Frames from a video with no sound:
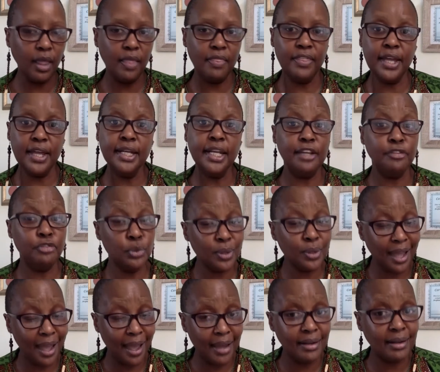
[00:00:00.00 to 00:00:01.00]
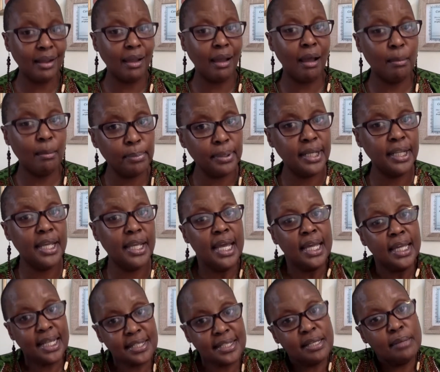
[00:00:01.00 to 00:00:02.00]
then if you can accompany,
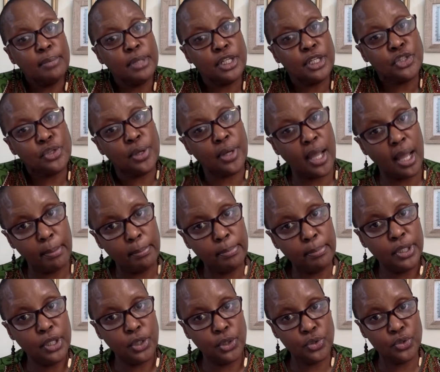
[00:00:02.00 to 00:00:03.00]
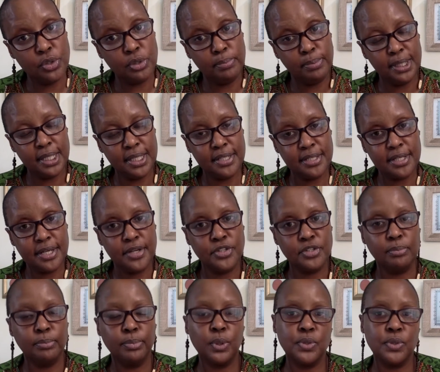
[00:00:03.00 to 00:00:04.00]
get somebody to accompany you to the police
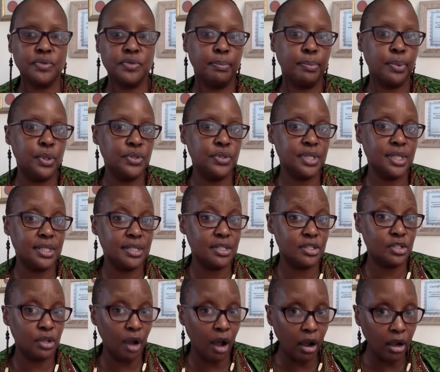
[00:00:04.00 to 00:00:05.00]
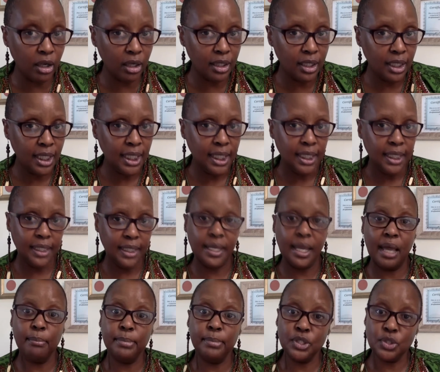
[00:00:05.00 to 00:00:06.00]
station because the process is long, it
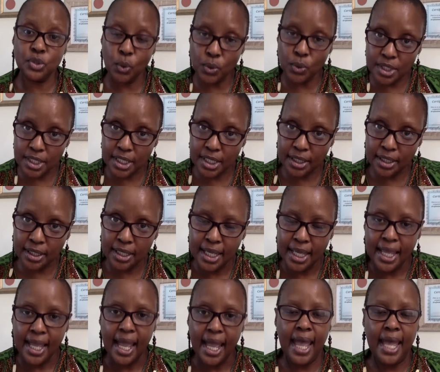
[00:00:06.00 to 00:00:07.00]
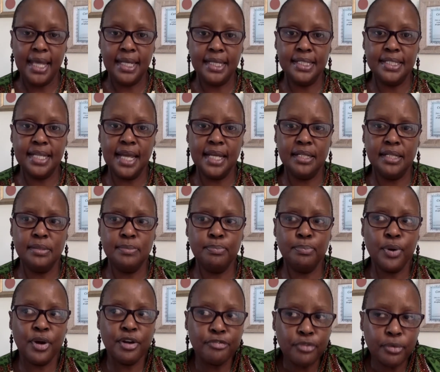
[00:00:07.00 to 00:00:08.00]
can be daunting, and, and
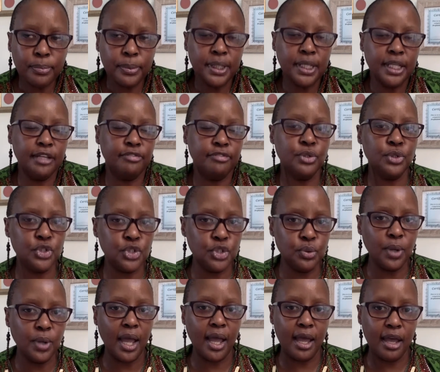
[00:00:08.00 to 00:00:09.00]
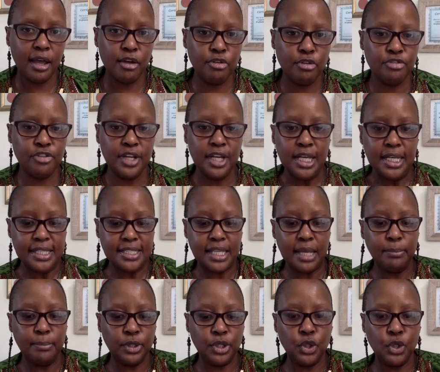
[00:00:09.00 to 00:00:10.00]
preferably if you do have
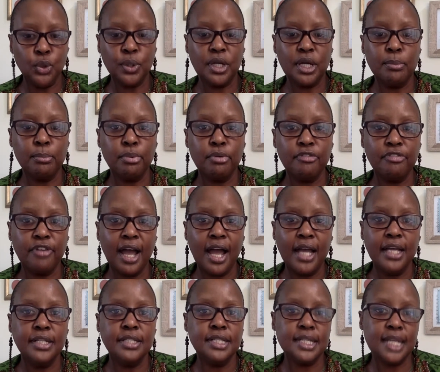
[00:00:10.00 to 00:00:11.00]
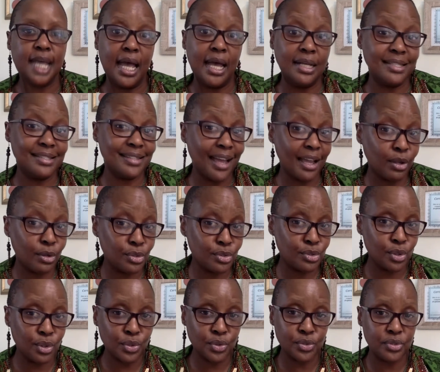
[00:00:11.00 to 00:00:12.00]
somebody who can provide uh,
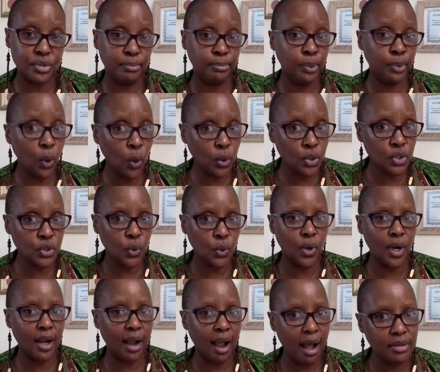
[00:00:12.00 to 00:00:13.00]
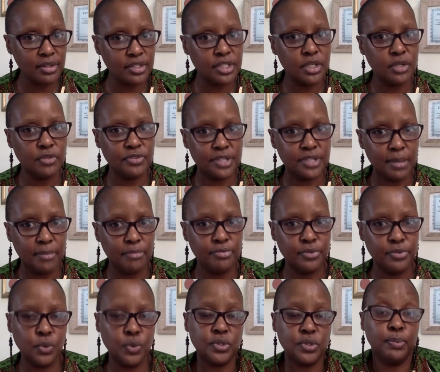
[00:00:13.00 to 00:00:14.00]
psychosocial support or a counsel of some
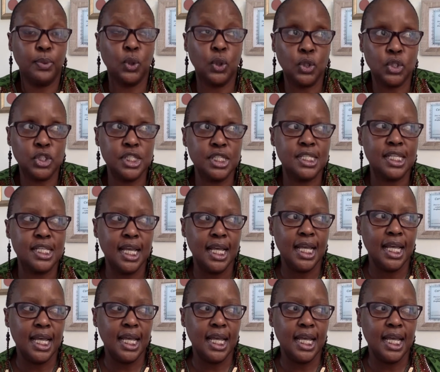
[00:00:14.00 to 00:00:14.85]
sorts because